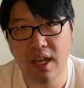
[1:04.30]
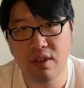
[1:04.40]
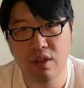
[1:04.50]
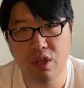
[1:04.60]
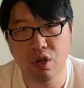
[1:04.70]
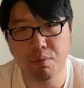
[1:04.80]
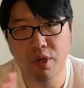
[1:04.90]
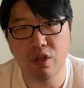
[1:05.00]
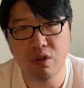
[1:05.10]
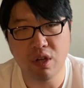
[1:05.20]
and the
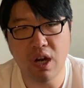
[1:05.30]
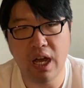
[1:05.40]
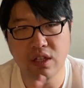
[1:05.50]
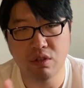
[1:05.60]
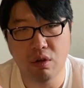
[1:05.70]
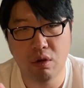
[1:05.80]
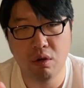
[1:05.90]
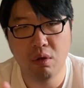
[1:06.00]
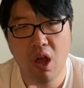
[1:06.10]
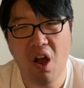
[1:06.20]
European Union as a
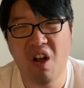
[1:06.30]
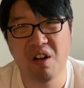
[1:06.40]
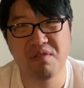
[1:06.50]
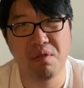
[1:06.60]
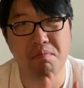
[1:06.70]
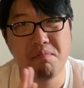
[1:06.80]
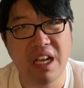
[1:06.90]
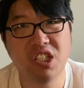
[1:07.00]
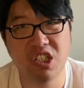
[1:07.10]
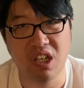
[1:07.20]
whole are
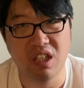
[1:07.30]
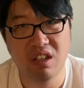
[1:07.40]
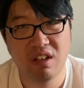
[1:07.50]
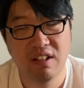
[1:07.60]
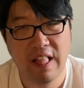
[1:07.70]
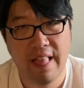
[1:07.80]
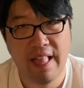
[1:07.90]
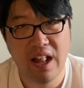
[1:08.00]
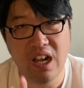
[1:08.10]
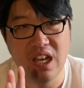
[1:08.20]
mentioned
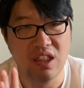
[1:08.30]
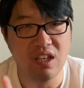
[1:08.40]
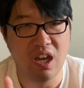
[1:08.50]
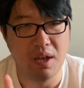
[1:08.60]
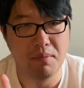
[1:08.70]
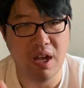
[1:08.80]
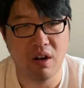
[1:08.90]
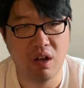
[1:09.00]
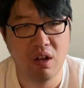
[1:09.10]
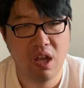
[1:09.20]
in the game at
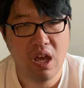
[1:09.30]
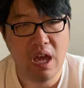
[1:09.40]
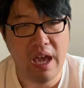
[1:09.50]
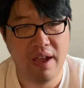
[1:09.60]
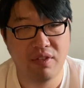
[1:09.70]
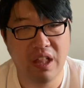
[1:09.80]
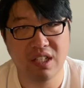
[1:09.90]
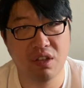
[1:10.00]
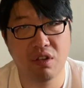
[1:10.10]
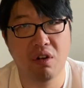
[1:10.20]
all. And like I
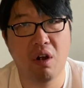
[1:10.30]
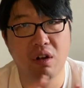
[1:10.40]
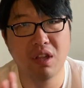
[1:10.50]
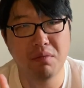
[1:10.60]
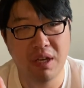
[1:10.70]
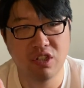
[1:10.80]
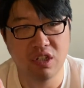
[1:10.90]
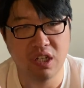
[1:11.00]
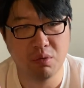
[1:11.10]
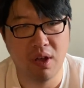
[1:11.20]
said, they're hardly
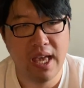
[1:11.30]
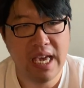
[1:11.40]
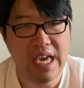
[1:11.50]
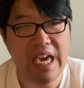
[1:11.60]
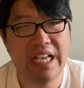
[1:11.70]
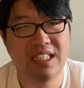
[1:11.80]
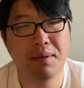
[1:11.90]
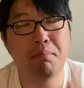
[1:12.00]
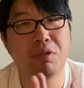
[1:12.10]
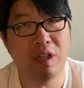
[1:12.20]
mentioned as well. It's
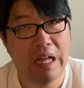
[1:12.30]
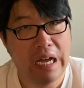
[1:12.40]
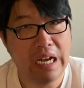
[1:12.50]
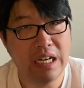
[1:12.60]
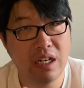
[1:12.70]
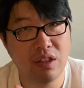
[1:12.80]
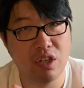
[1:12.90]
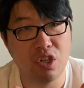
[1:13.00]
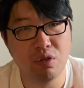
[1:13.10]
implied the